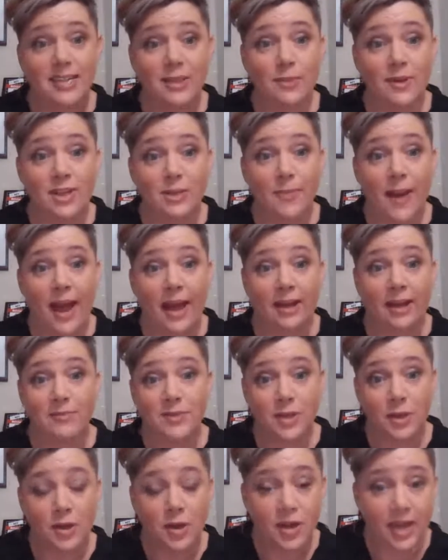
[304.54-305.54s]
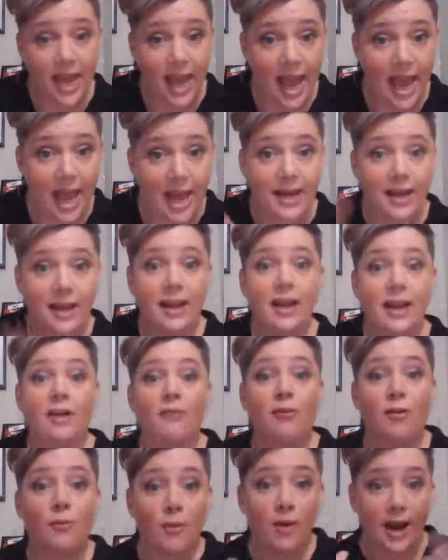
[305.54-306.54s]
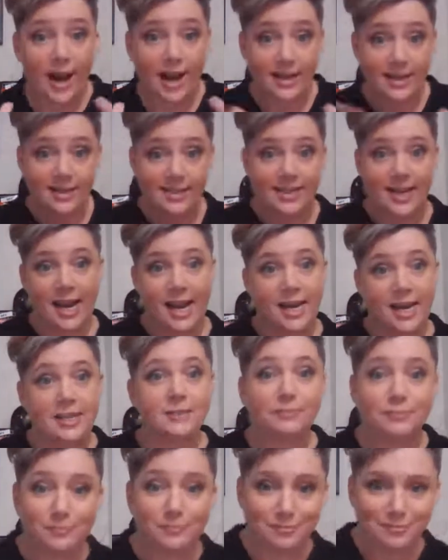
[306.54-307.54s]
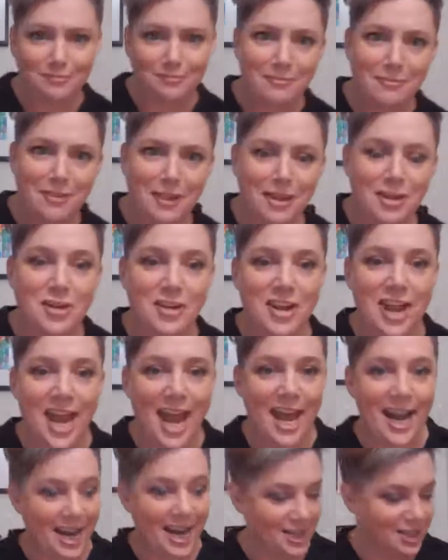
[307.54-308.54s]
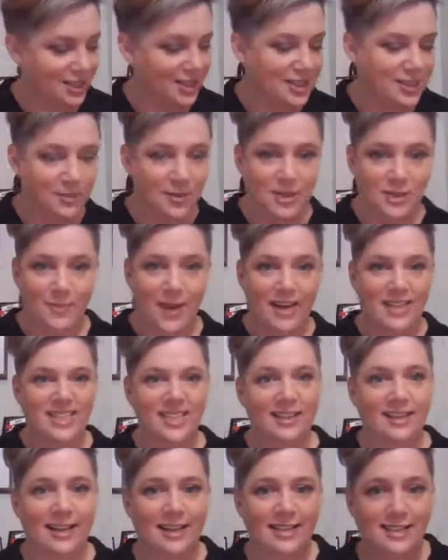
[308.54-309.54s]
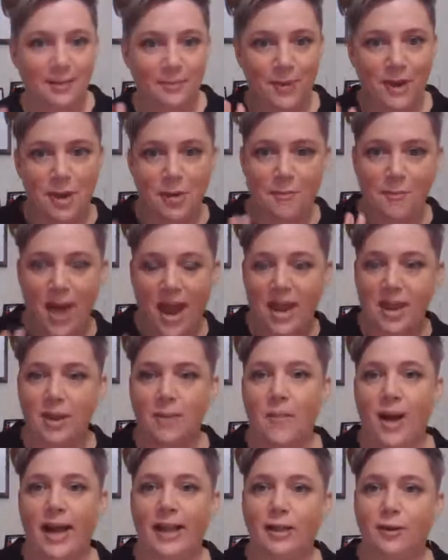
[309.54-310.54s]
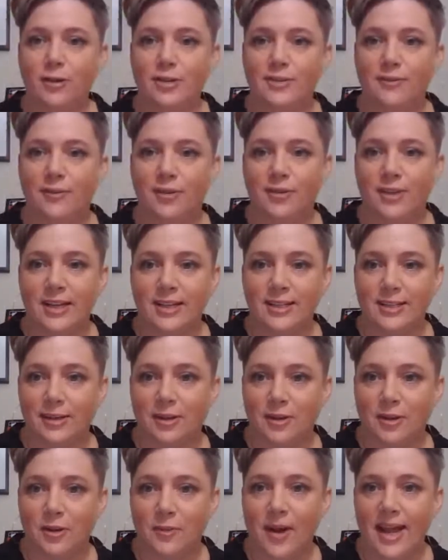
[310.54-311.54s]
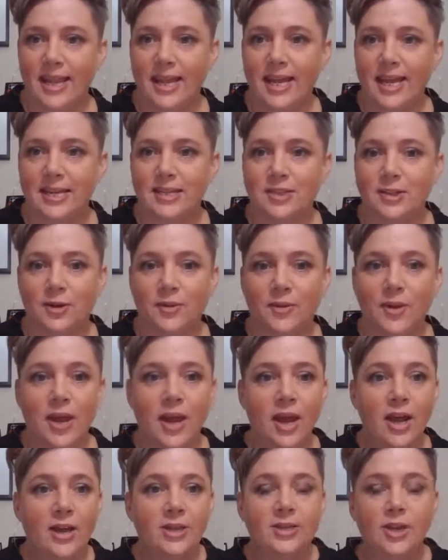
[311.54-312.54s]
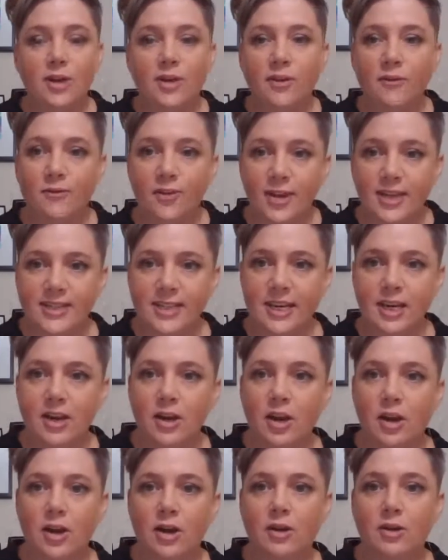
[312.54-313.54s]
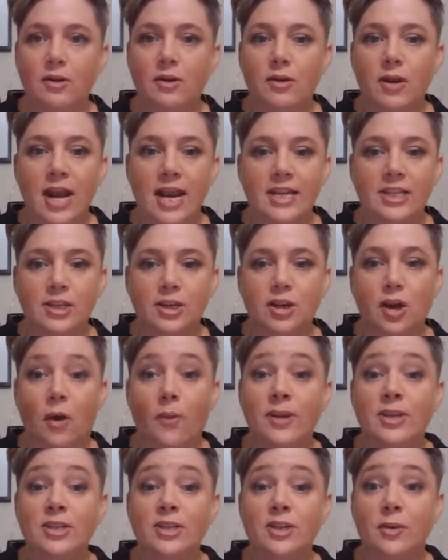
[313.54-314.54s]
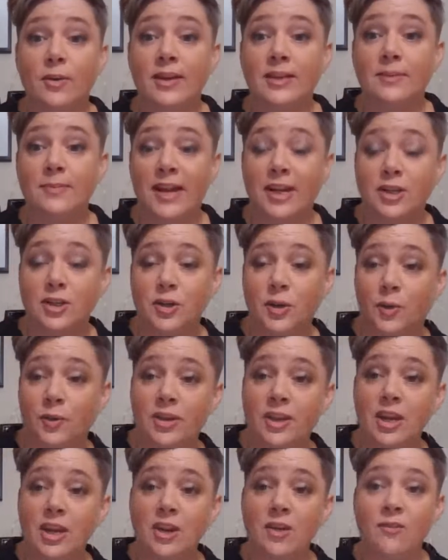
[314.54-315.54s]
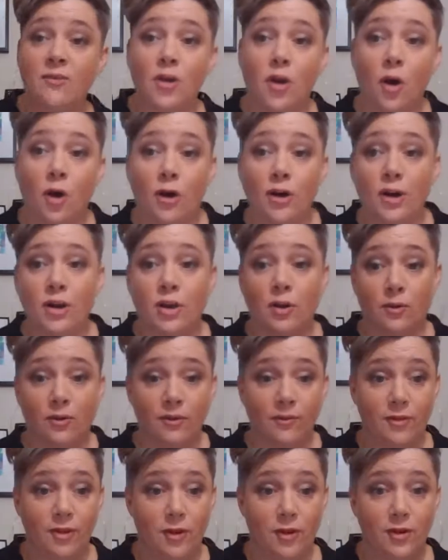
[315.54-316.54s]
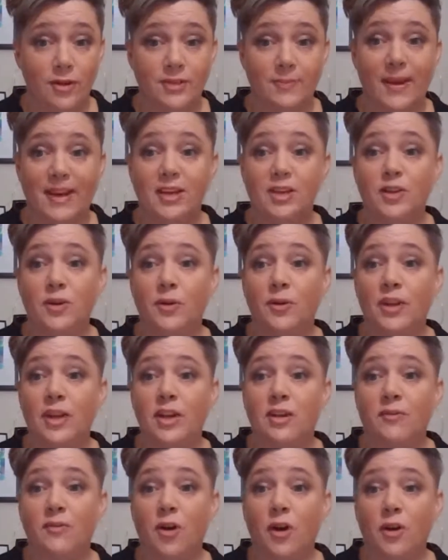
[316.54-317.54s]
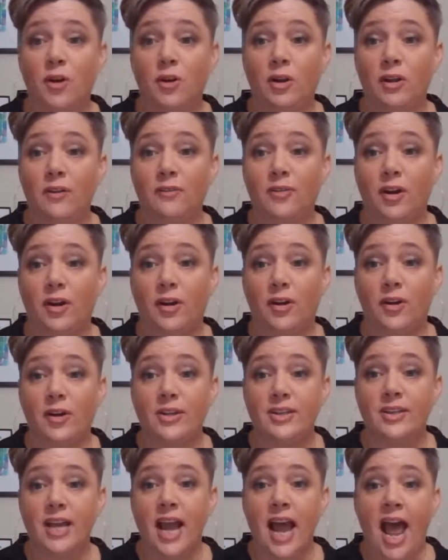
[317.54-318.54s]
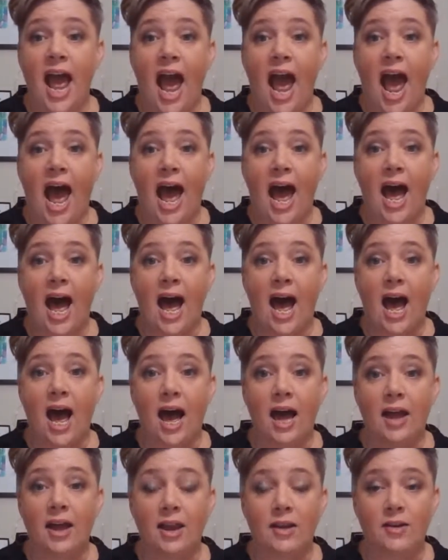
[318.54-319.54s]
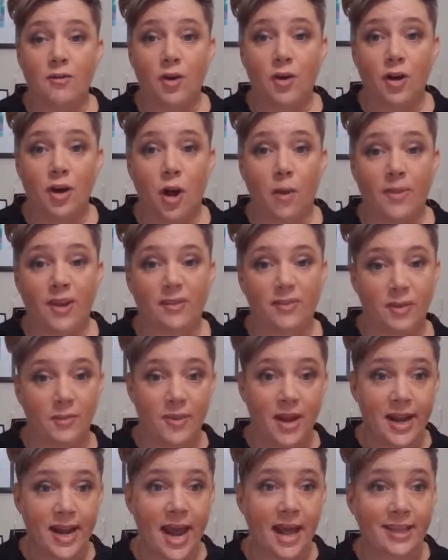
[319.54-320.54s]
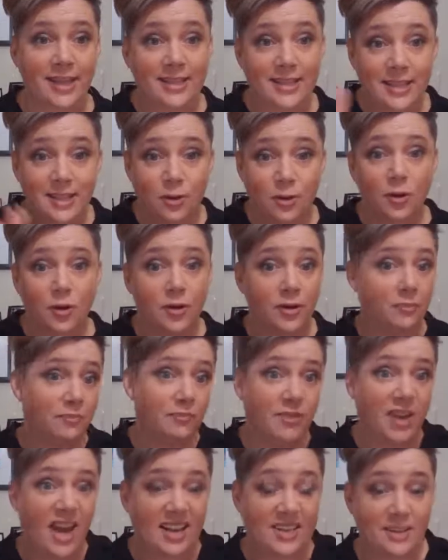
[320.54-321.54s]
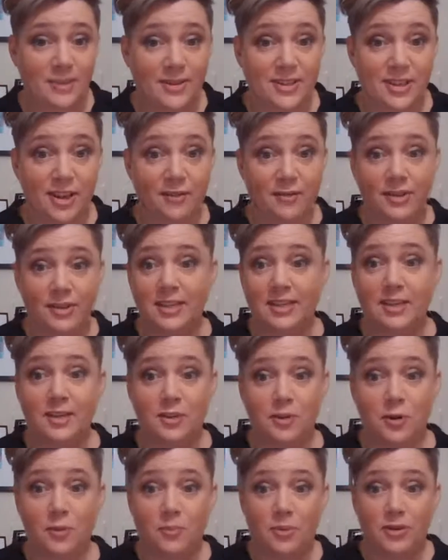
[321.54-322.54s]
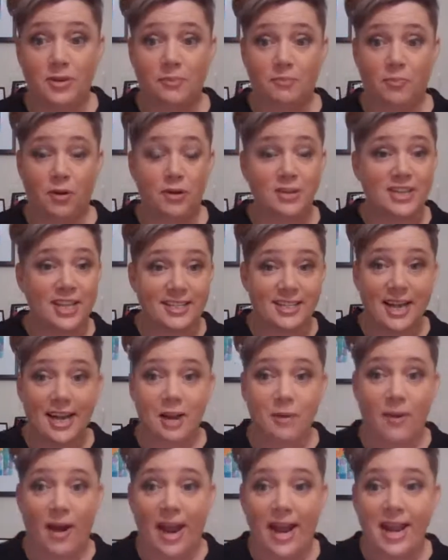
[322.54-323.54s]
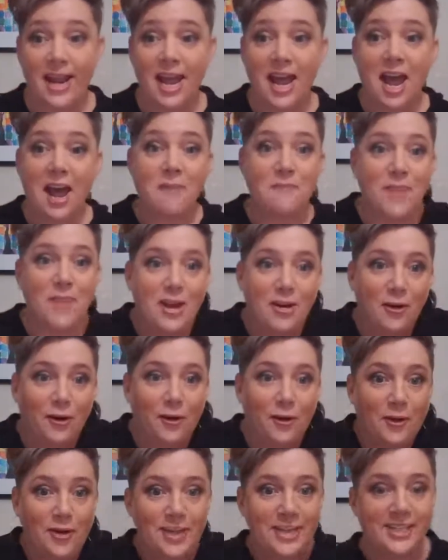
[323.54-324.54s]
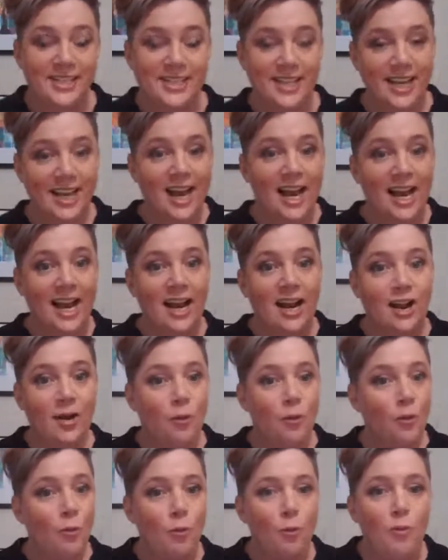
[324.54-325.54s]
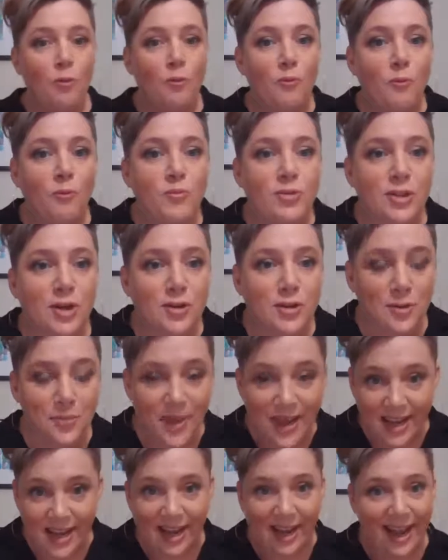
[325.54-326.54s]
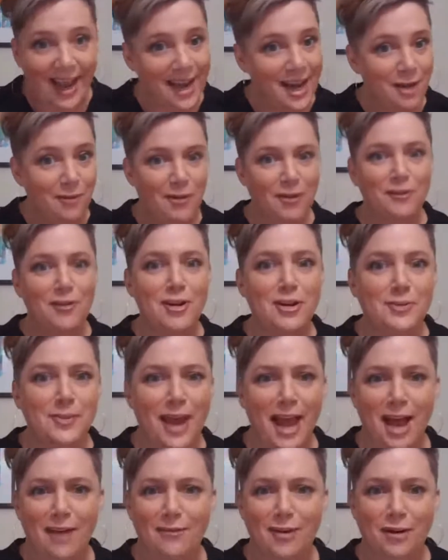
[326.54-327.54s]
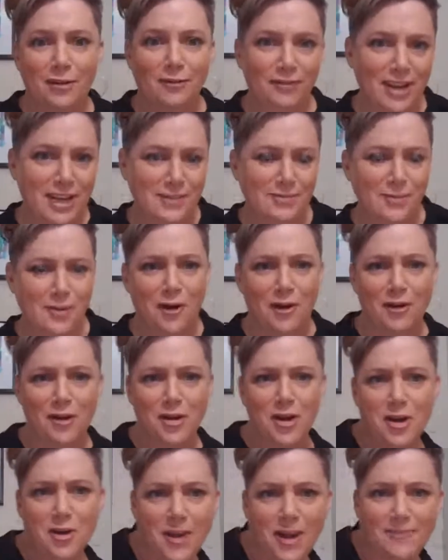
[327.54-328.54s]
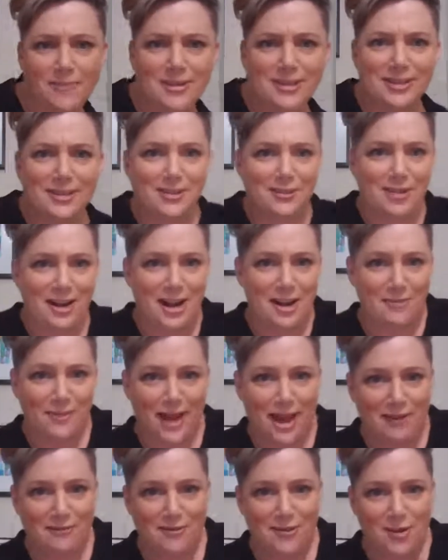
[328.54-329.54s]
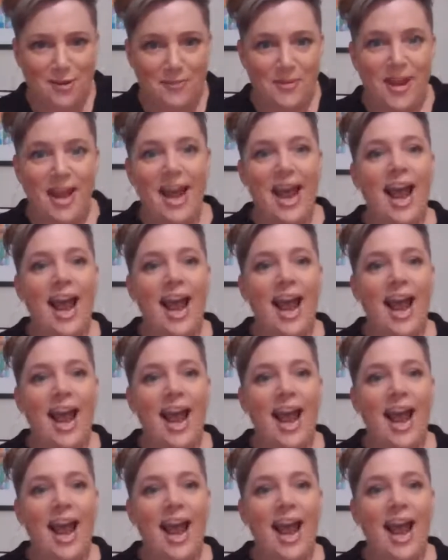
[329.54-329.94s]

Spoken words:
switch back. So you can, from what I understand, you can actually switch back to the classic, but you might lose a few things along the way there too. So the first thing you're going to need to go and do is make sure that you've got your reviews. Make sure that you've got all of those, and you've got a copy of them. Now, this is good customer service. This is a good process anyway, because social media, any reviews we have on Facebook, on Google My Business, or any platform